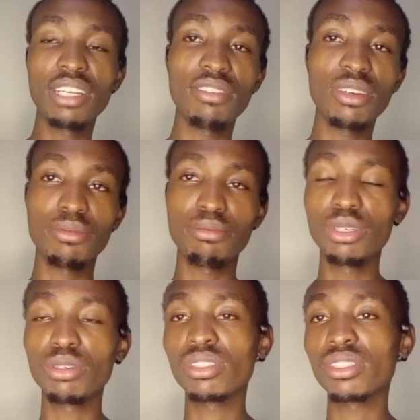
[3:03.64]
developed,
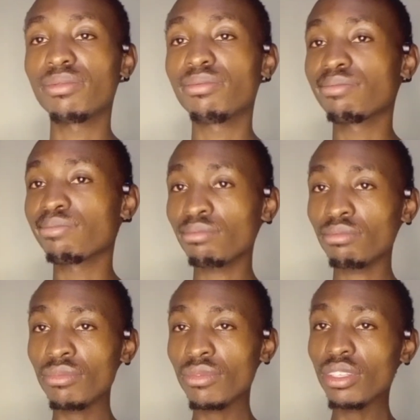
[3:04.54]
because
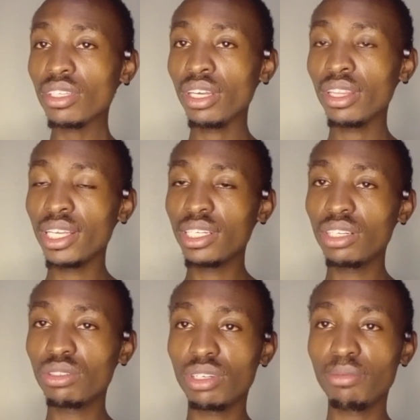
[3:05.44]
they
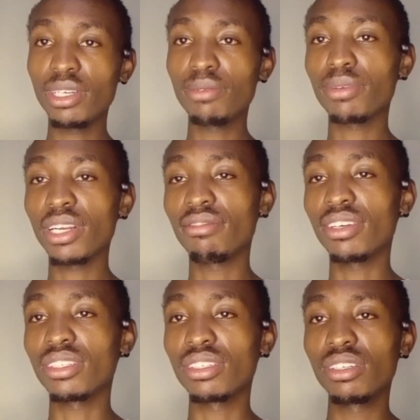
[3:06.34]
tend to remain
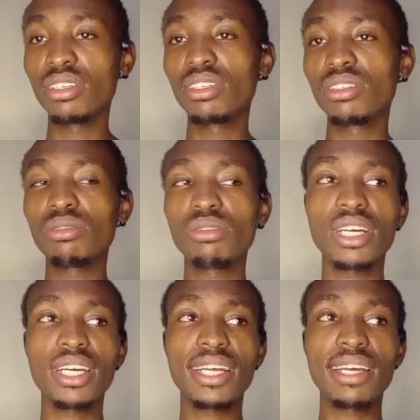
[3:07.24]
private. So
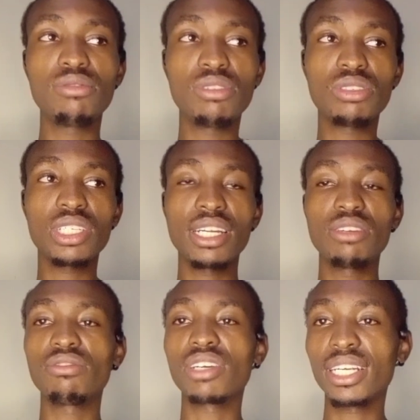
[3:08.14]
I've not heard
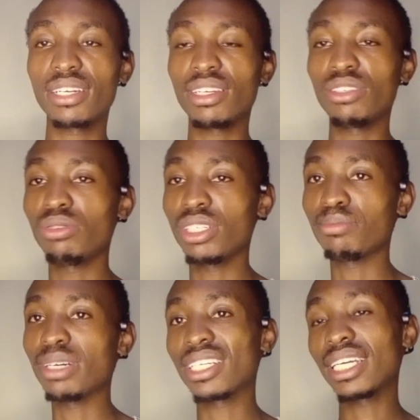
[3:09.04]
of US,
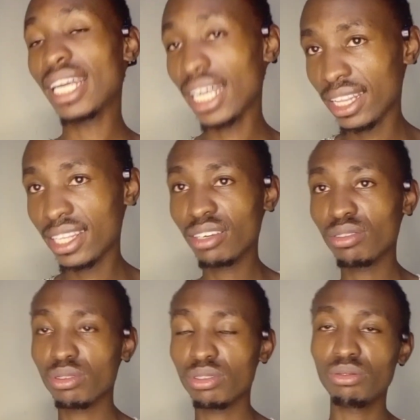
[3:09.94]
but I
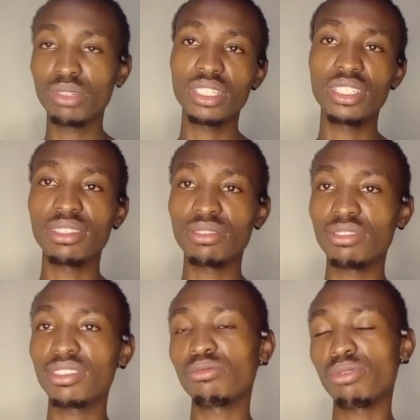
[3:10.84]
think also US
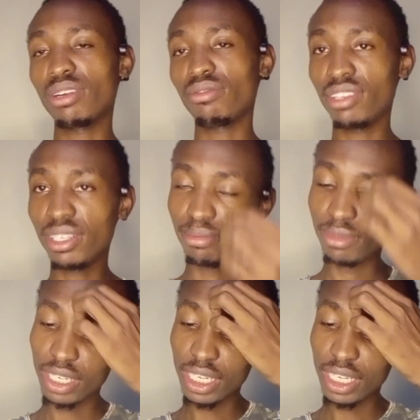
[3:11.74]
is one of them.